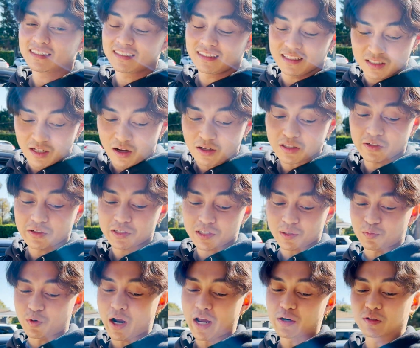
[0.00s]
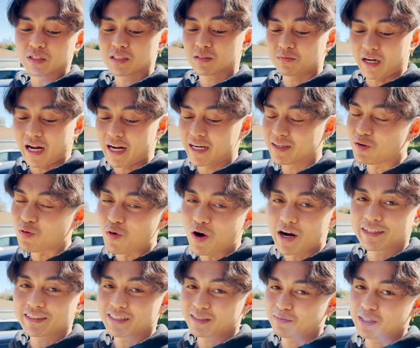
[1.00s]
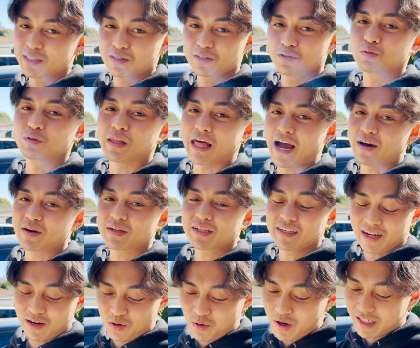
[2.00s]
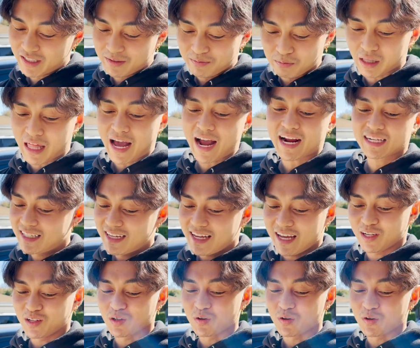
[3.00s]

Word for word: There's also some red ones, but I didn't want it to be too loud. I wanted black and